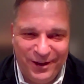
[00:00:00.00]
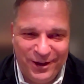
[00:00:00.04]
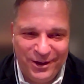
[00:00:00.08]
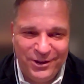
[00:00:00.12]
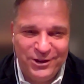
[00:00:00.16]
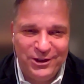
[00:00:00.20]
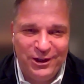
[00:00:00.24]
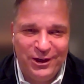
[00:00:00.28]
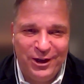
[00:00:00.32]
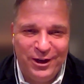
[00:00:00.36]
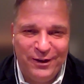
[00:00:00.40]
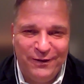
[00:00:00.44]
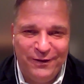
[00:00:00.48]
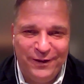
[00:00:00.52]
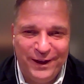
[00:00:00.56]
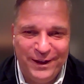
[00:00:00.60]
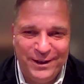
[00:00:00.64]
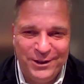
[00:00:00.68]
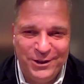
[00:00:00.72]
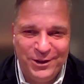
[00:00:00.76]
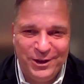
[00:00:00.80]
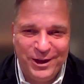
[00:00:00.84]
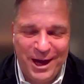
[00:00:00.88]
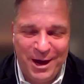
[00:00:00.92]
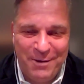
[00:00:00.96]
There's a lot of
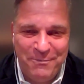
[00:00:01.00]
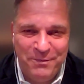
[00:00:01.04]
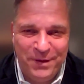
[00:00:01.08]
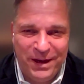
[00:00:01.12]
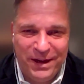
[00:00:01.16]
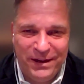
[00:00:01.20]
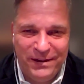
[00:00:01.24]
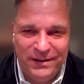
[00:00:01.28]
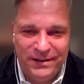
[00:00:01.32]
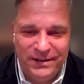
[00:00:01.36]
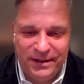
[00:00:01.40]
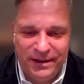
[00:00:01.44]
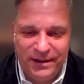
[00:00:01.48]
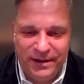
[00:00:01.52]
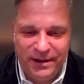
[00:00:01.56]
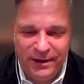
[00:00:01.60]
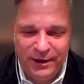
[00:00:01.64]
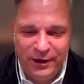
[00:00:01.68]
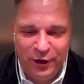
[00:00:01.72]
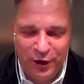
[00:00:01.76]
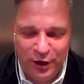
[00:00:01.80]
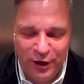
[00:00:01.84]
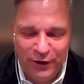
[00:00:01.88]
things to come and a